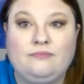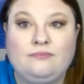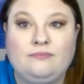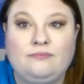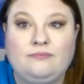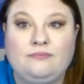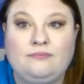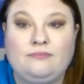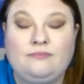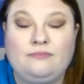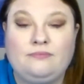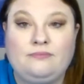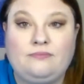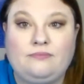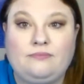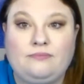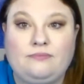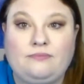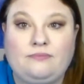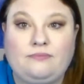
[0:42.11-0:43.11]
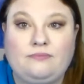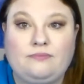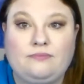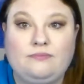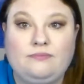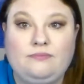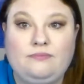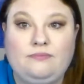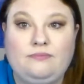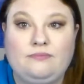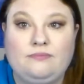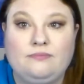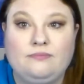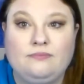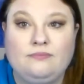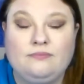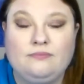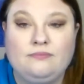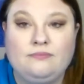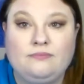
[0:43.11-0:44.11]

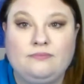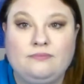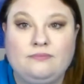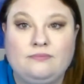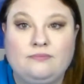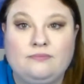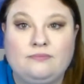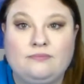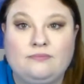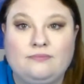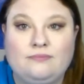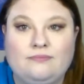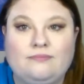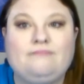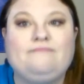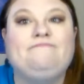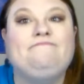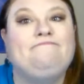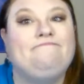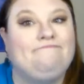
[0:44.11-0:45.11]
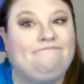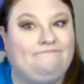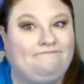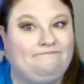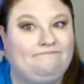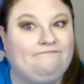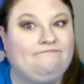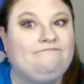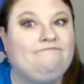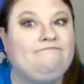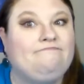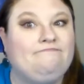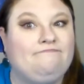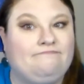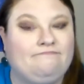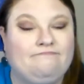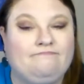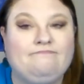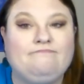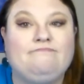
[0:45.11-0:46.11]

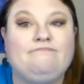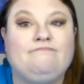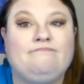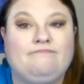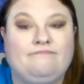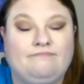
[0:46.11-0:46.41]
This person isn't speaking.